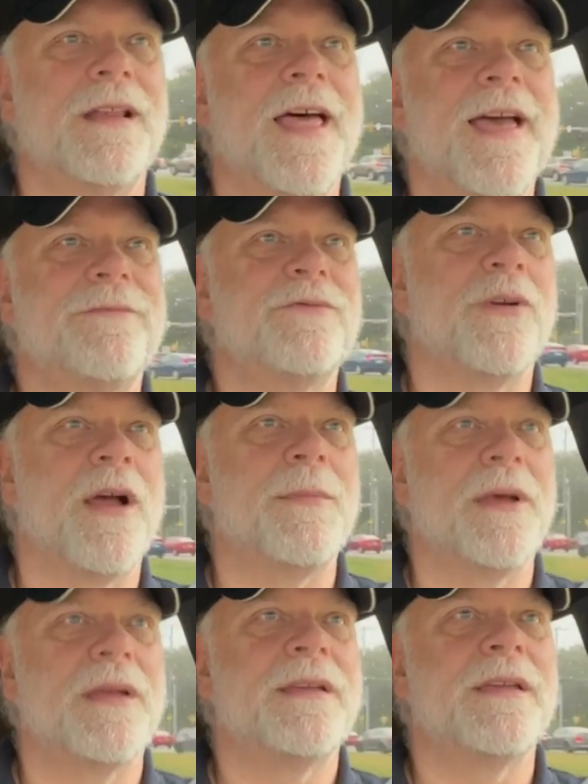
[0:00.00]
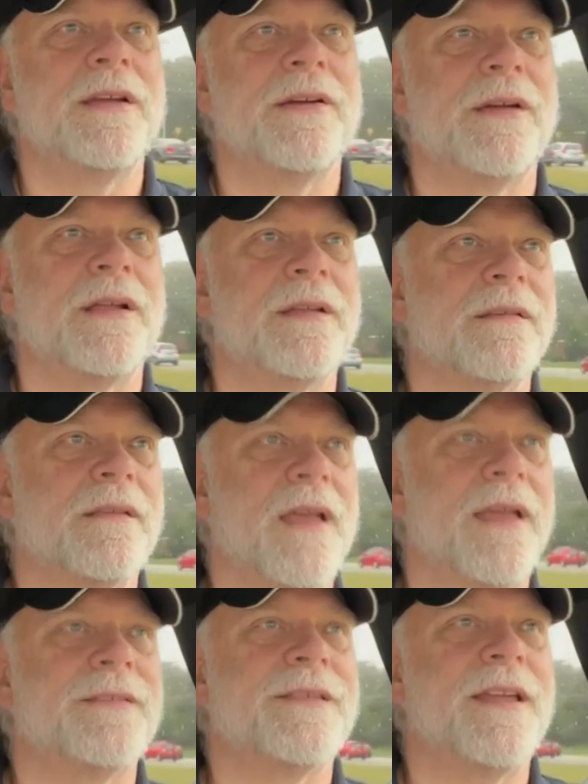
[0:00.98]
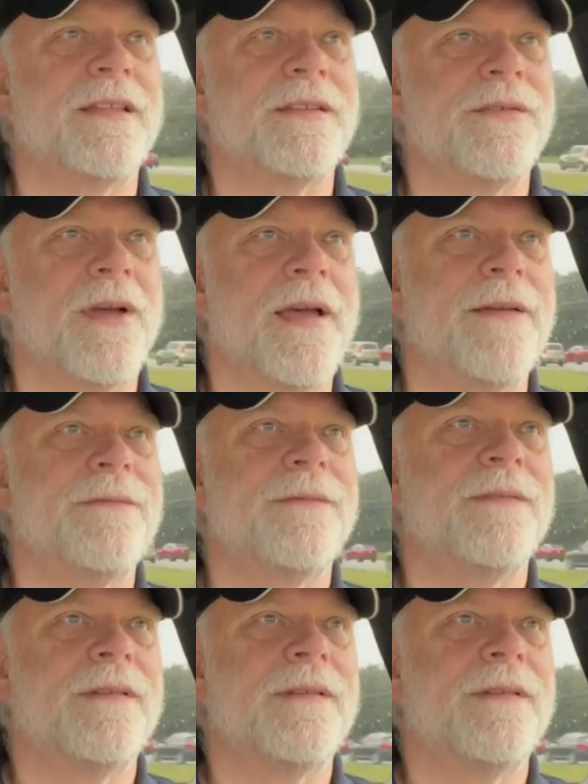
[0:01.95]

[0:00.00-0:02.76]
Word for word: Live drama here on Guy's Daily Drive.